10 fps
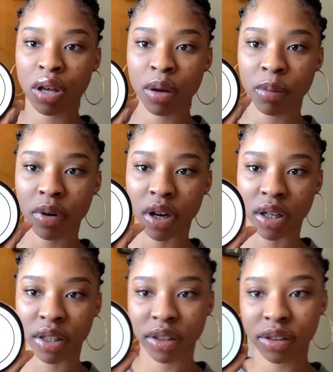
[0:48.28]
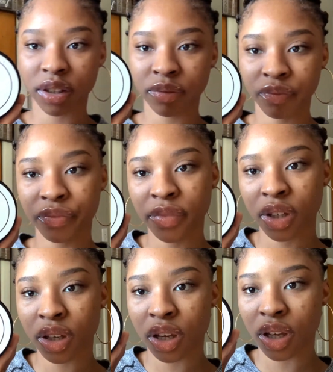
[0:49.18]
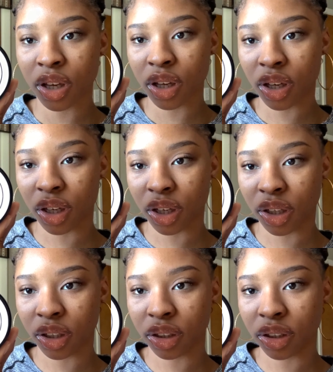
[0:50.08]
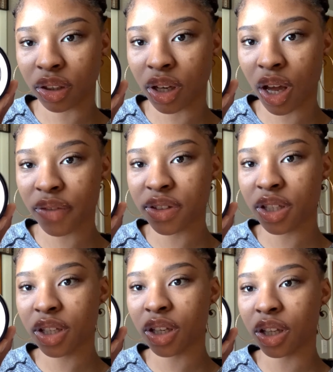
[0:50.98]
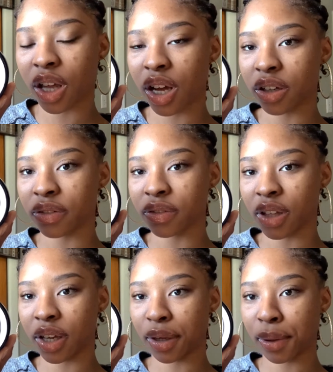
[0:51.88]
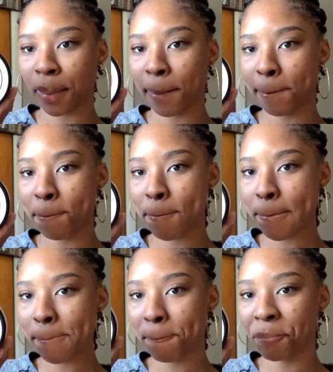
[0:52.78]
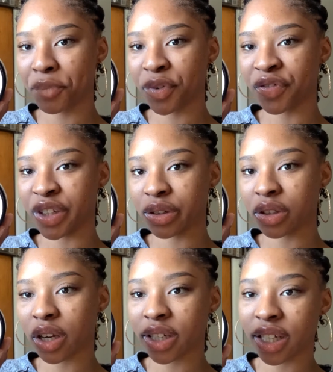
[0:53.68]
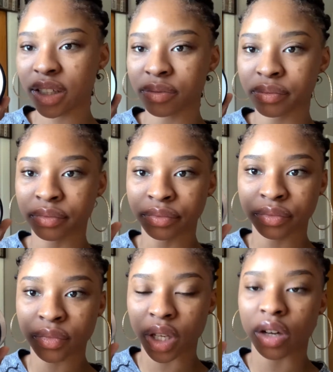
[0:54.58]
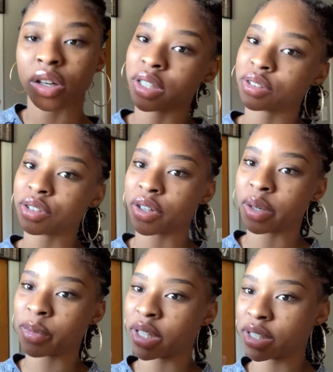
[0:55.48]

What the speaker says: product, and I've seen a lot of like reviews on it, like on Instagram, and